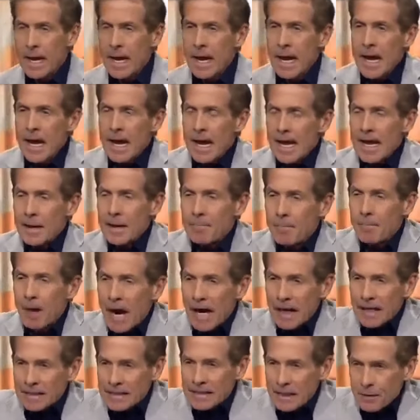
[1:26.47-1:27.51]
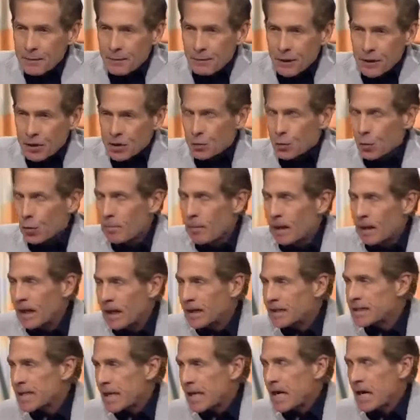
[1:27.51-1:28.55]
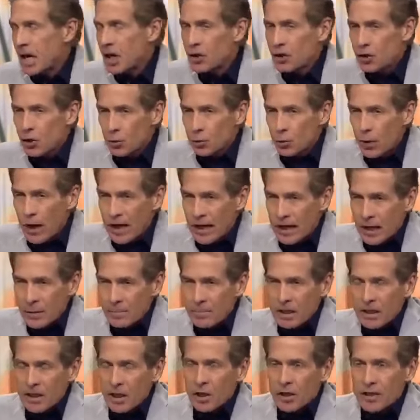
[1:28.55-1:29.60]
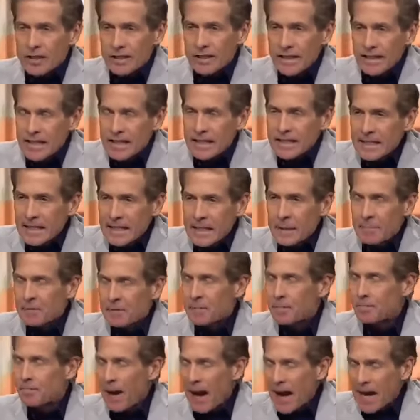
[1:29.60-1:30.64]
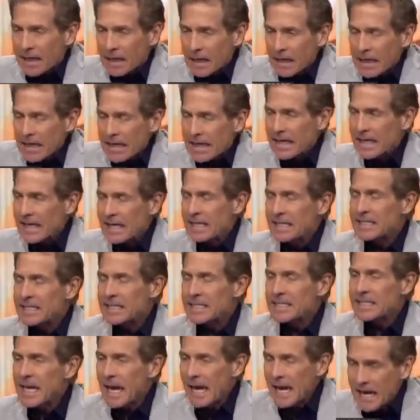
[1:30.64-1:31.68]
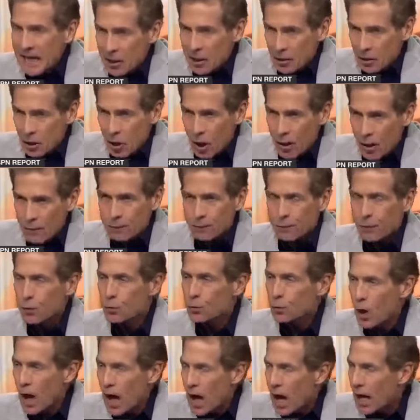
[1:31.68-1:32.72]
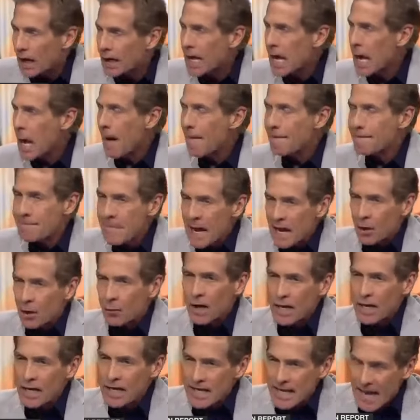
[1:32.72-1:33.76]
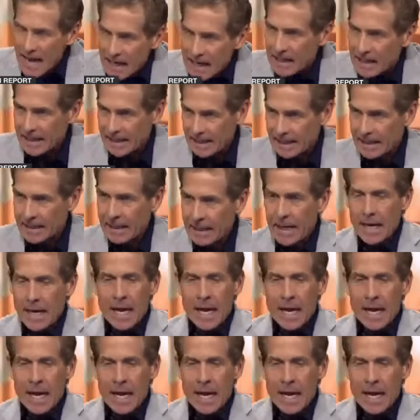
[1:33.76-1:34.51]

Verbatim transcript: Yeah. And my defense remains underrated because it keeps battling its tail off for Rod Marinelli.